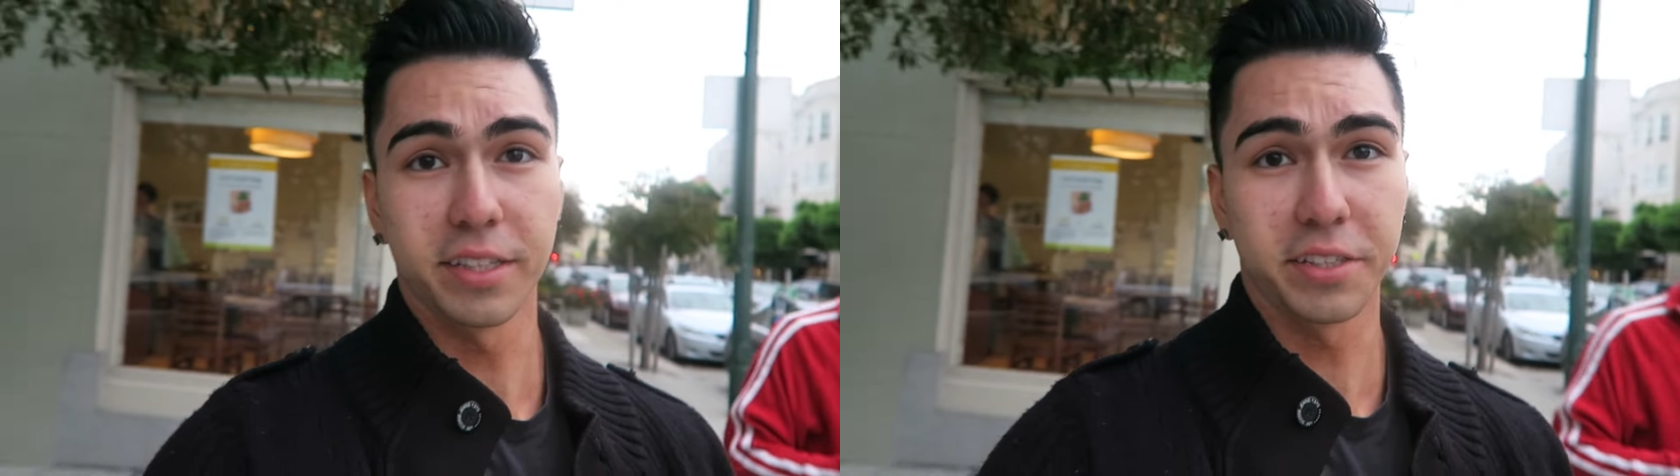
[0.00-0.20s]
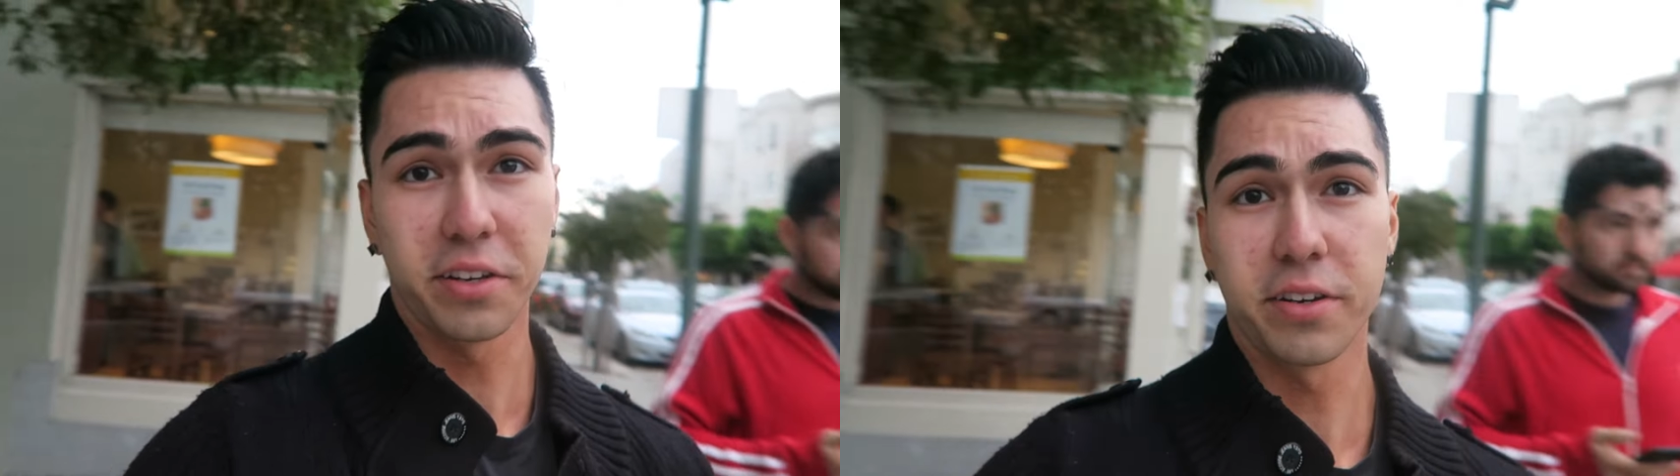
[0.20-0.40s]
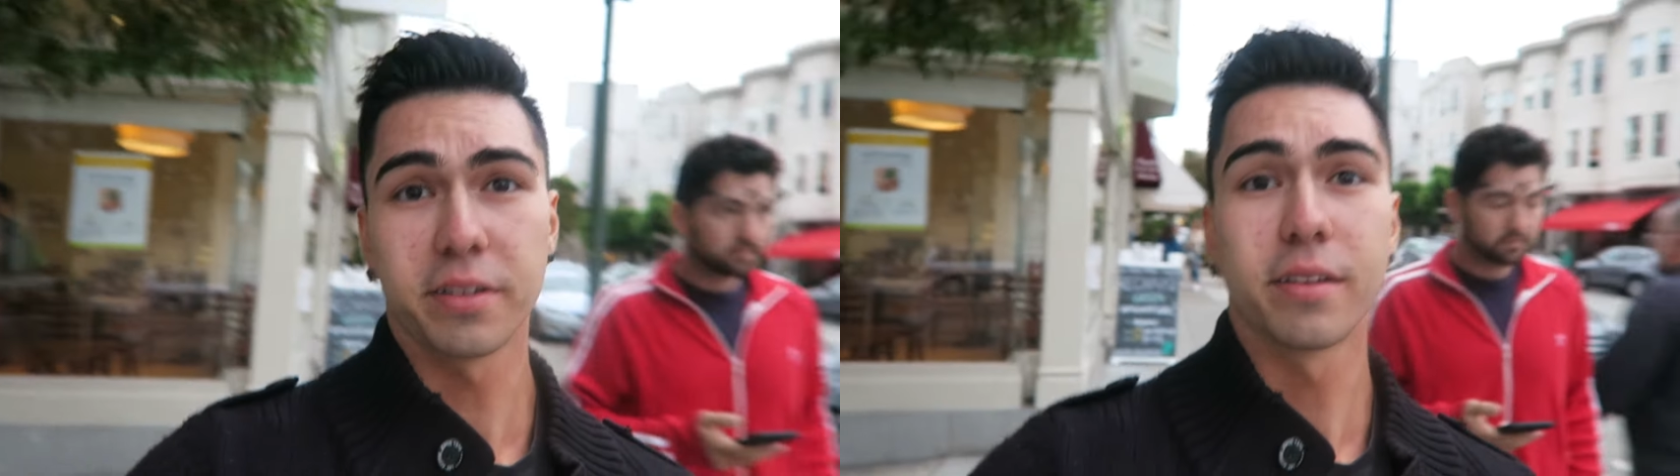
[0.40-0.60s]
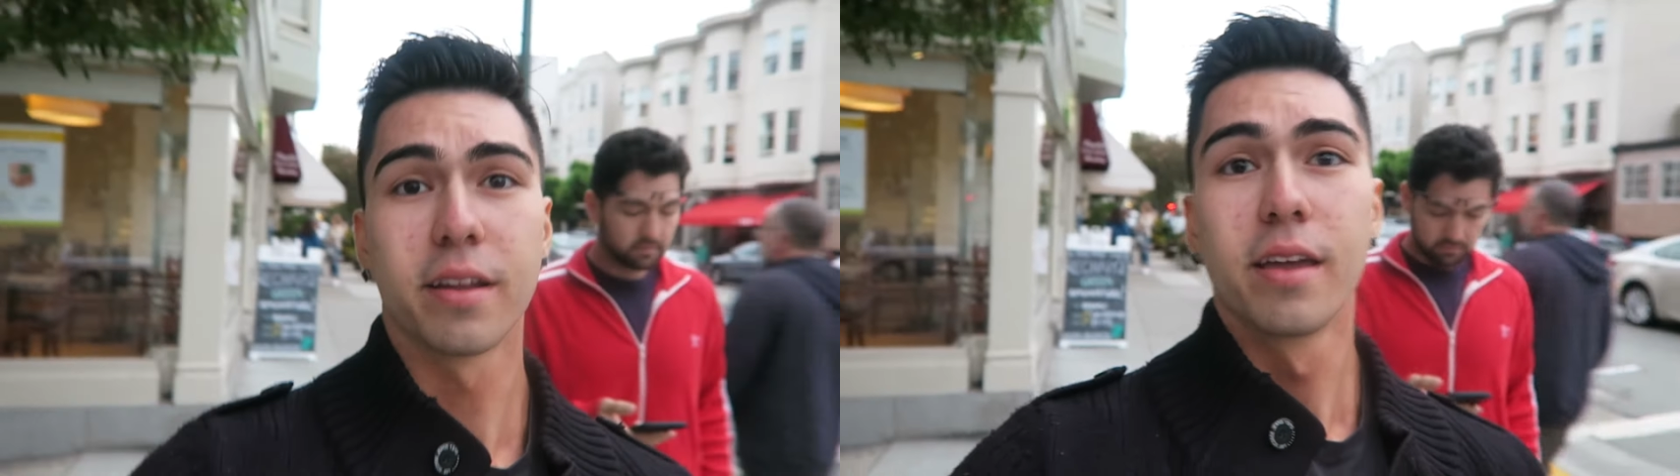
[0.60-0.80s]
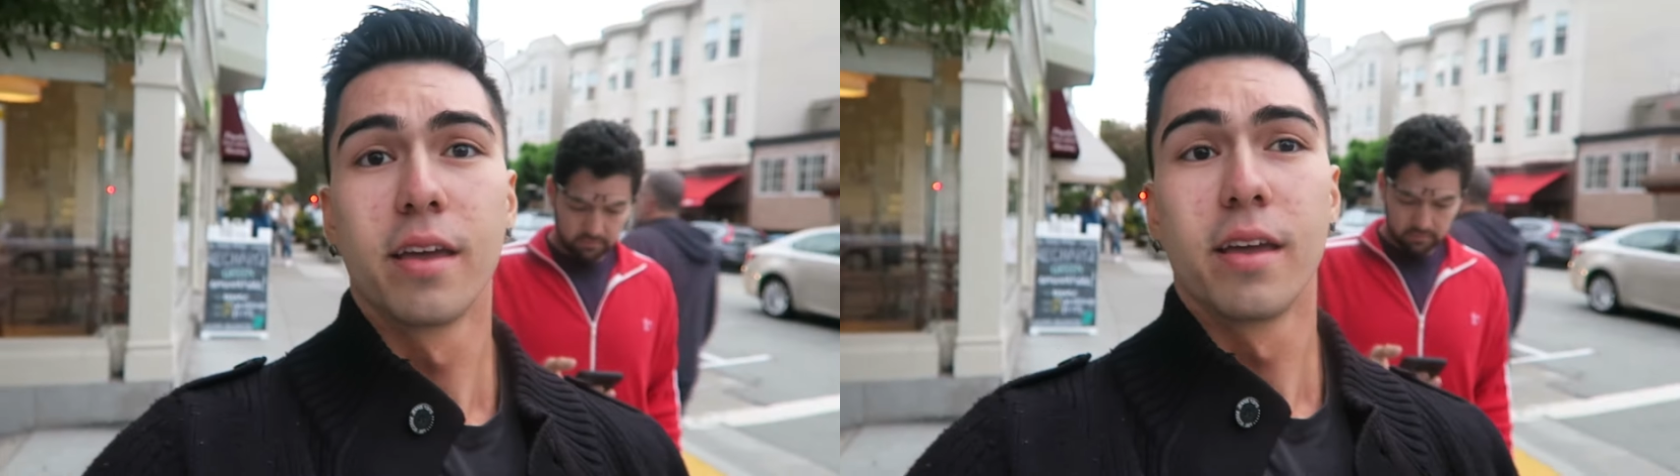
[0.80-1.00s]
600
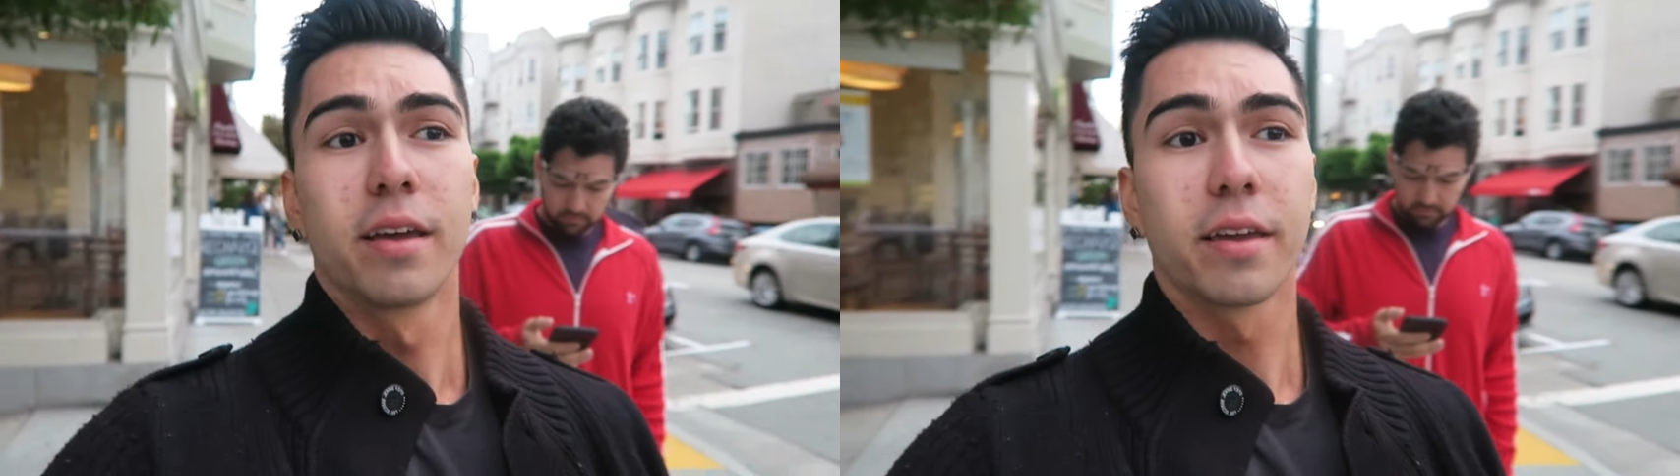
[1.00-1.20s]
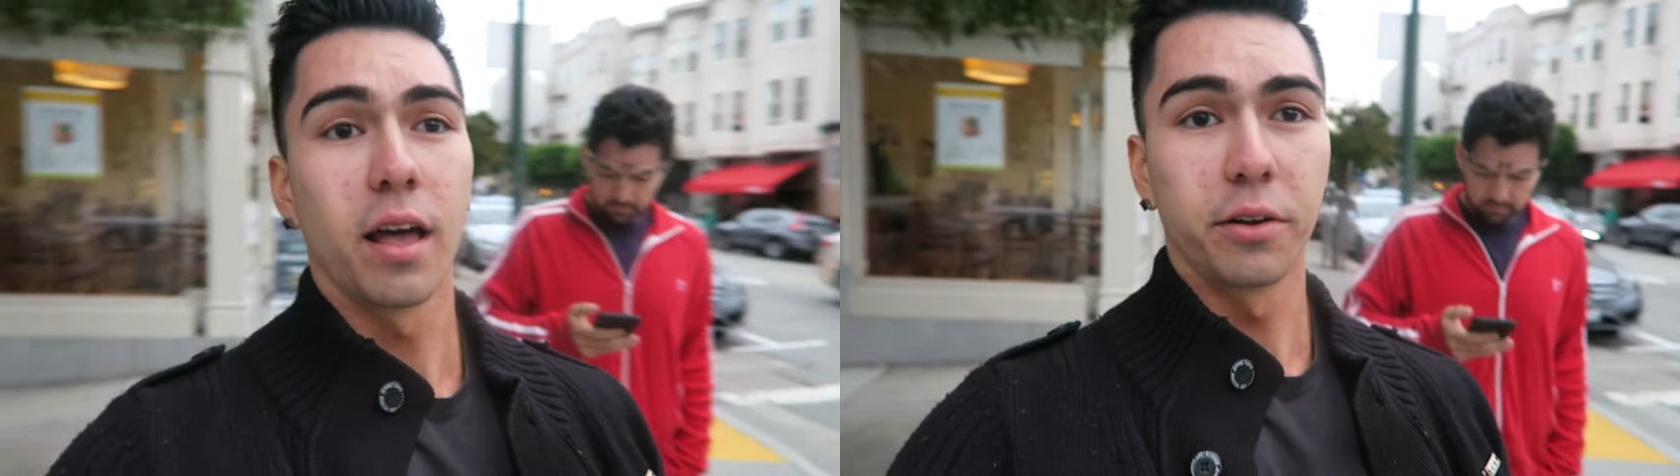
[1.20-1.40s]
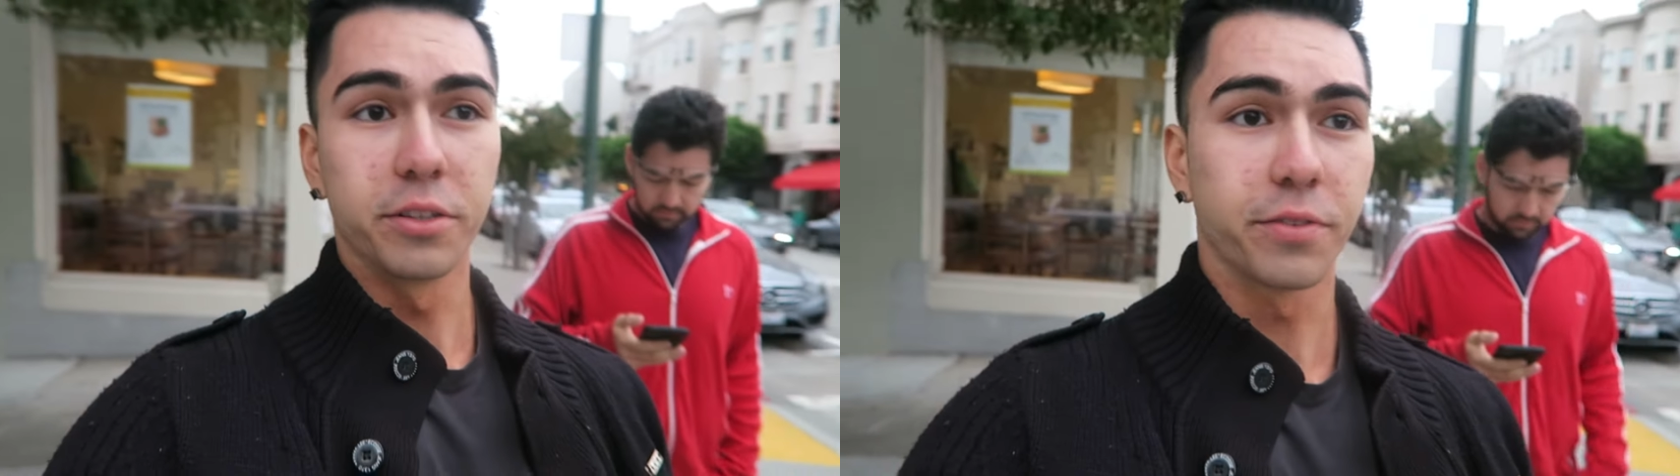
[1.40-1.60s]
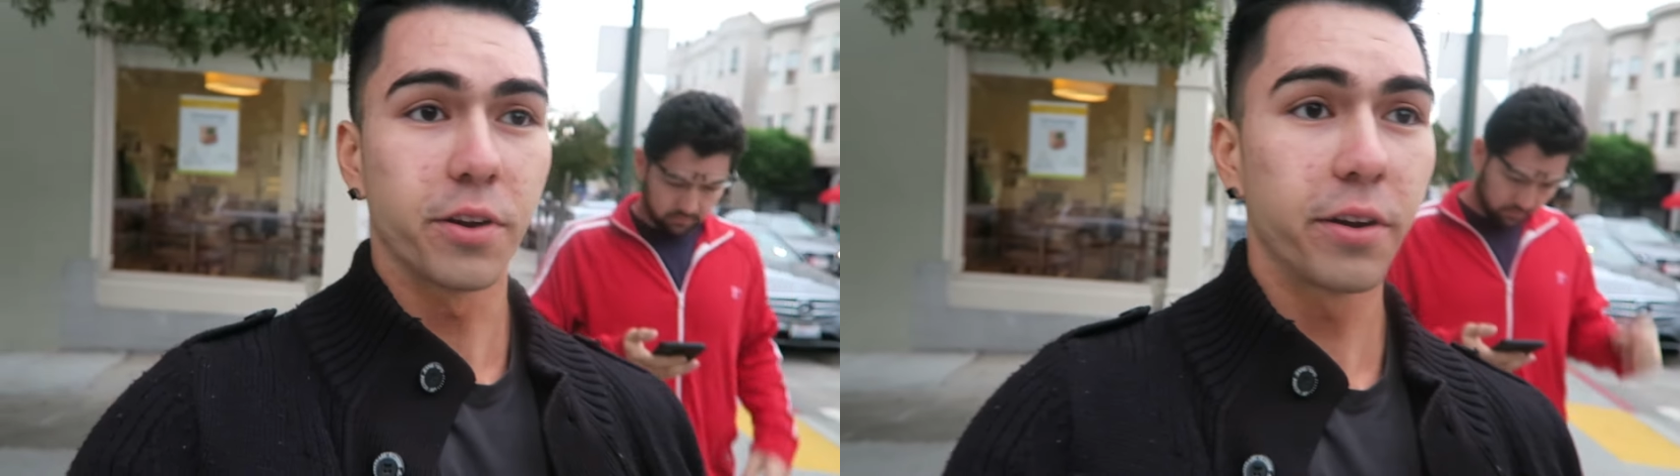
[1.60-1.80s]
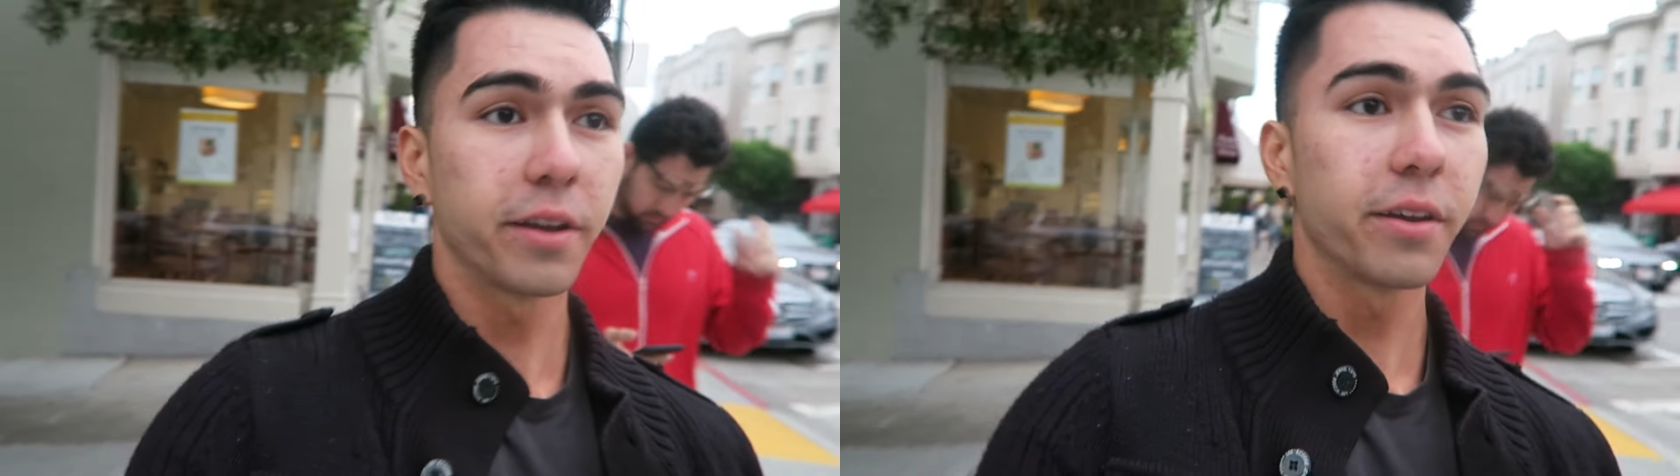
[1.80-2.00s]
calories of
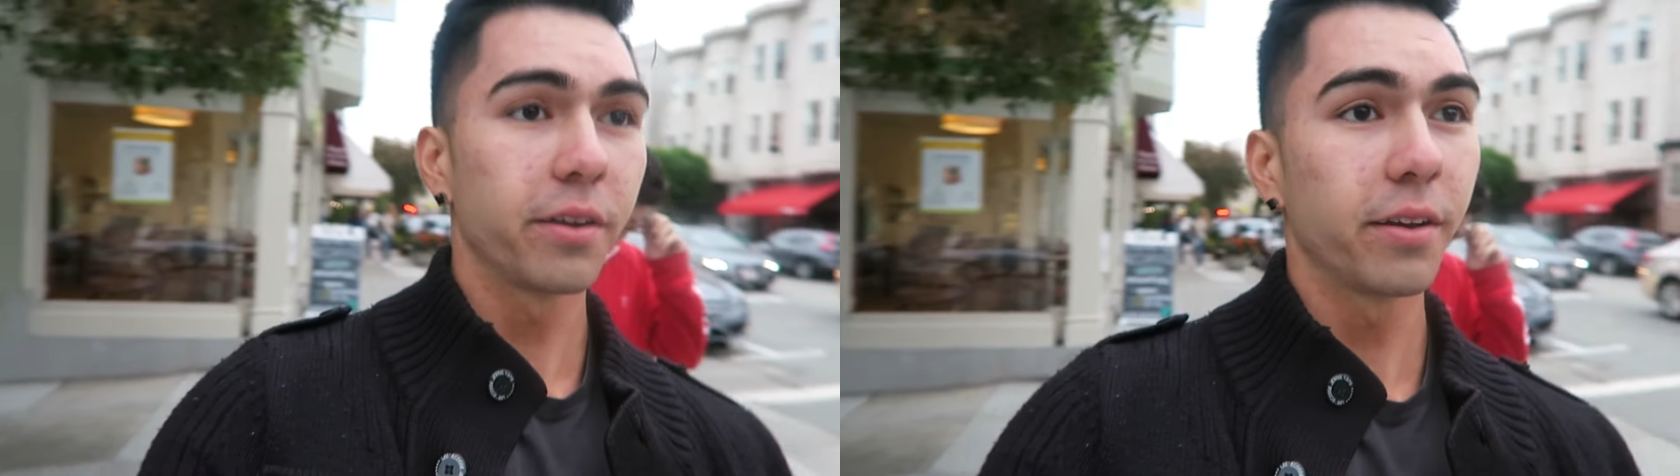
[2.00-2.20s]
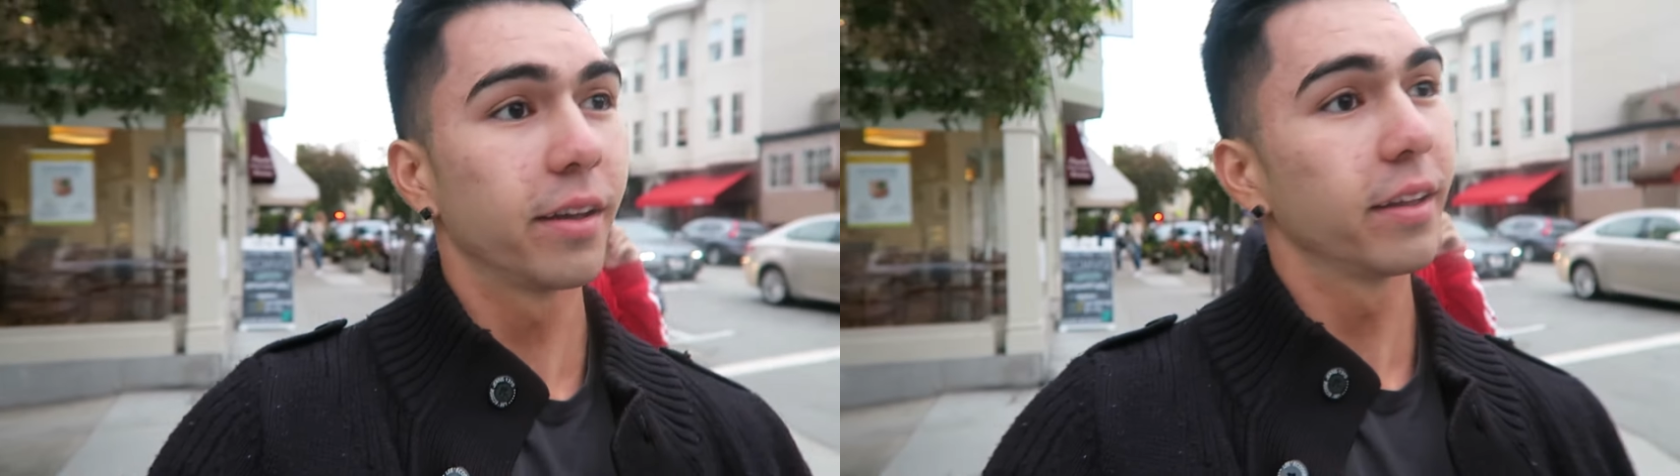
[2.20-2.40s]
cardio